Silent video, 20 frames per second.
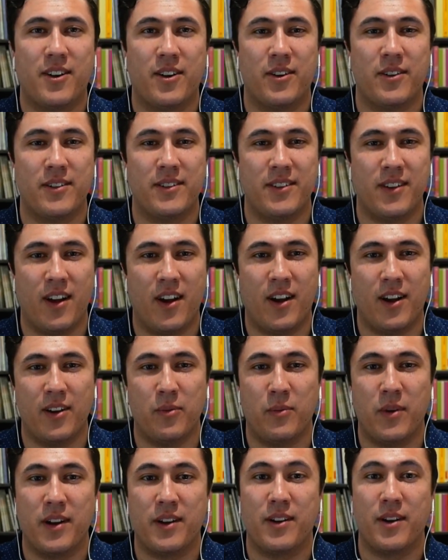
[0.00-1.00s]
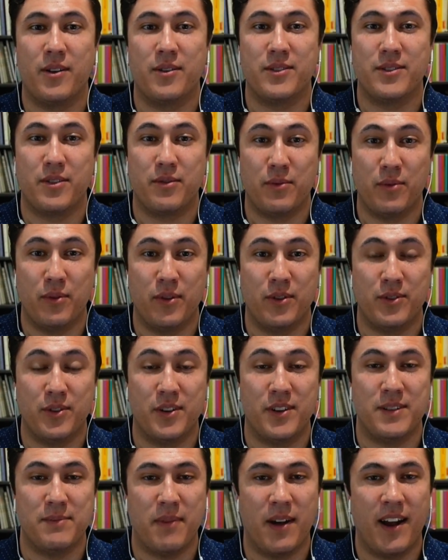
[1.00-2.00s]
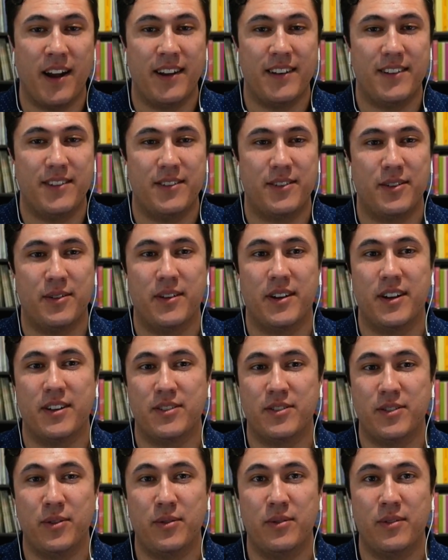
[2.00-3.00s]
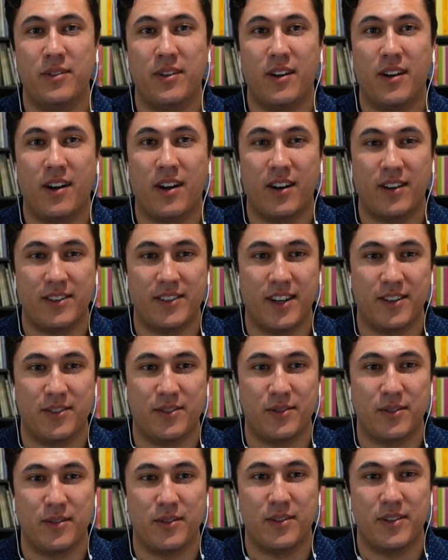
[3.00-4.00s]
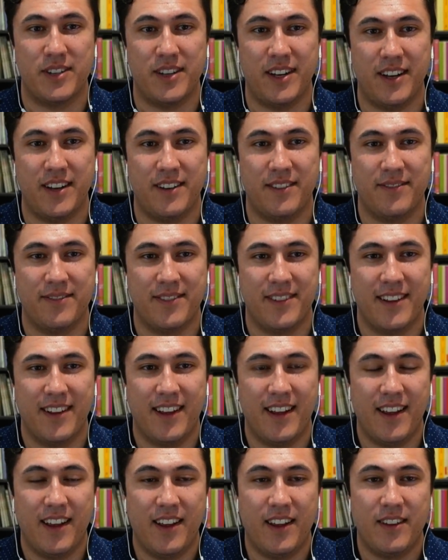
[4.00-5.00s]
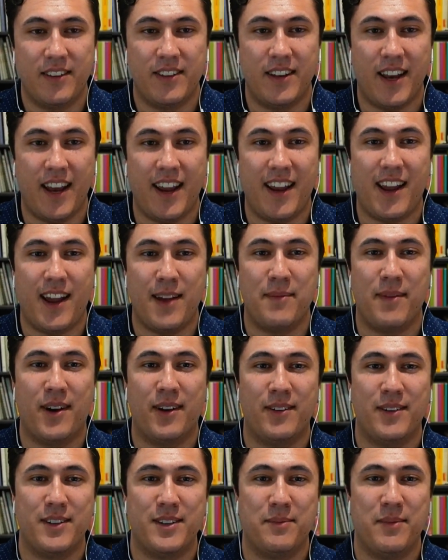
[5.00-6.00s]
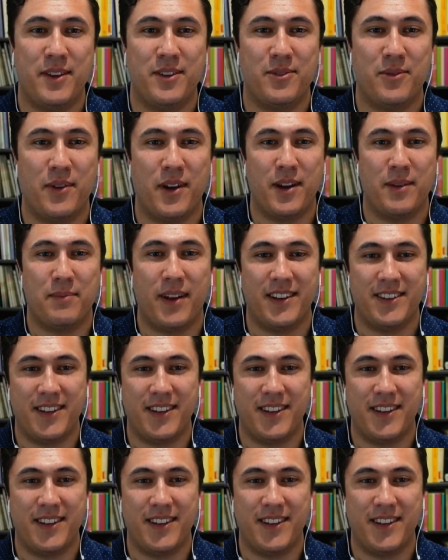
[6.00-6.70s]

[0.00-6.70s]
the curtain on what goes through the jury's mind during a student architectural critique. Today, I'm honored to be joined